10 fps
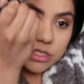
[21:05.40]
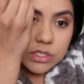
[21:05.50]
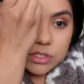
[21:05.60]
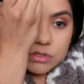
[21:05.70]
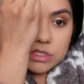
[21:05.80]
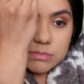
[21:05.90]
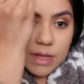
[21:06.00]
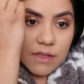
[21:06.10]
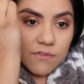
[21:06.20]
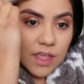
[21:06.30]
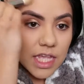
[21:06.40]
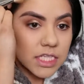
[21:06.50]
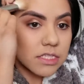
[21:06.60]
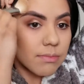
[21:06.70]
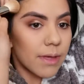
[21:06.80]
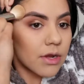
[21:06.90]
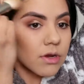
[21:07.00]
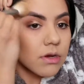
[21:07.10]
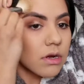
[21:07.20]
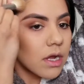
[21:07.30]
suits my face
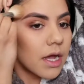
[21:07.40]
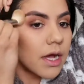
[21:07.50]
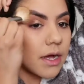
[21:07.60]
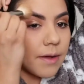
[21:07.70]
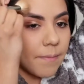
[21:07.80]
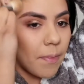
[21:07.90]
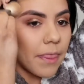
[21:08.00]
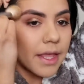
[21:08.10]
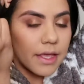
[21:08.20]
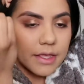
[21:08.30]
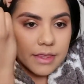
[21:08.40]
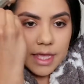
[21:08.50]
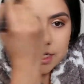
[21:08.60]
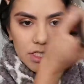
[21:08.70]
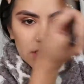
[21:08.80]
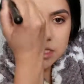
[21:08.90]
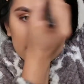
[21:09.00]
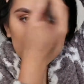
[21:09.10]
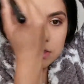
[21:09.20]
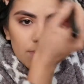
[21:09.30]
better than
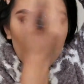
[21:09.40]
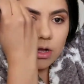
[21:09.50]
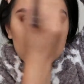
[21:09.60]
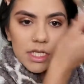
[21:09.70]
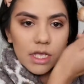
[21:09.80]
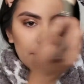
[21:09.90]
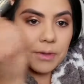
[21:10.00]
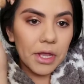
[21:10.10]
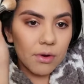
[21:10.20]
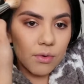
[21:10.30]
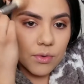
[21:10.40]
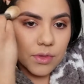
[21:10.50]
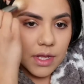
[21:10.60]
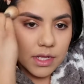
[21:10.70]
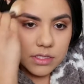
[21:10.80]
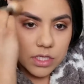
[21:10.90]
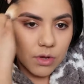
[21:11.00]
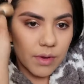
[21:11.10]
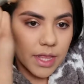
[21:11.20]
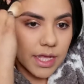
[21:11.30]
just bronzing up here only.
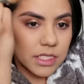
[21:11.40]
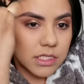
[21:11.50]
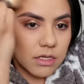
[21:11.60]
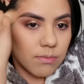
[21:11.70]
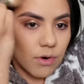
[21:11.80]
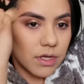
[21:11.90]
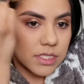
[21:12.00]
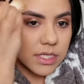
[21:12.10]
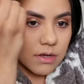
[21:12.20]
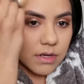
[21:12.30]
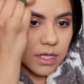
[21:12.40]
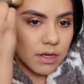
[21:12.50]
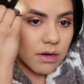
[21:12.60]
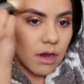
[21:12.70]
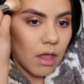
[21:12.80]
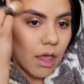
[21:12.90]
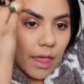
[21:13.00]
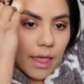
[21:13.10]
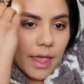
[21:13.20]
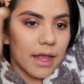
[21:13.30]
So I like to bronze down here
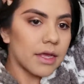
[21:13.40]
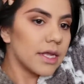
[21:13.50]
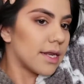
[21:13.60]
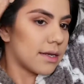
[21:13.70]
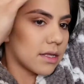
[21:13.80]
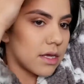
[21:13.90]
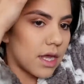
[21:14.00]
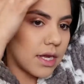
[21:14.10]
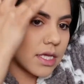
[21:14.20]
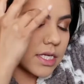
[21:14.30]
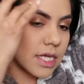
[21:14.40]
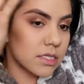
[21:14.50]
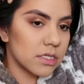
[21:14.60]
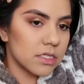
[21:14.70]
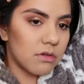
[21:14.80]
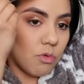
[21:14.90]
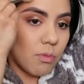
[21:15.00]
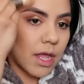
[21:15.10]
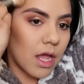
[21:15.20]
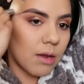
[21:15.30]
and kind of connect it to
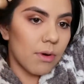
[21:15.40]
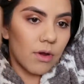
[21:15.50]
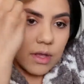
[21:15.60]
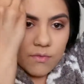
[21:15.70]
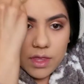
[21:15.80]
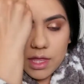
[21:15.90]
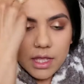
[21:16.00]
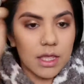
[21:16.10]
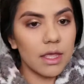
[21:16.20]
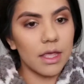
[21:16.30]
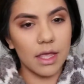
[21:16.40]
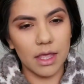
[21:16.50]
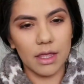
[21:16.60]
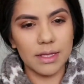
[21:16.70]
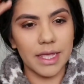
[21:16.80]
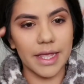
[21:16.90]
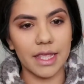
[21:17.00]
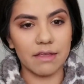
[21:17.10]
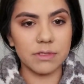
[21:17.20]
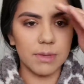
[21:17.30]
my eyebrow. I feel like it
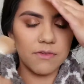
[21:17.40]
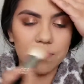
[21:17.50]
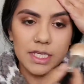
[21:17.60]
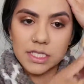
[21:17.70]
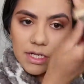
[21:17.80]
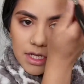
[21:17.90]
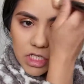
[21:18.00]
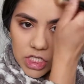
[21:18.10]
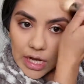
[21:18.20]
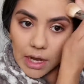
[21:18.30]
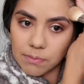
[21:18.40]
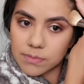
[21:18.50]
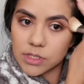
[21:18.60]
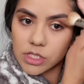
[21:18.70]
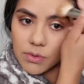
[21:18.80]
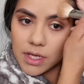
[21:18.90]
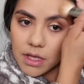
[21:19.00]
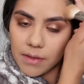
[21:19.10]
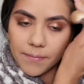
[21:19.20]
gives my face a nice shape to it.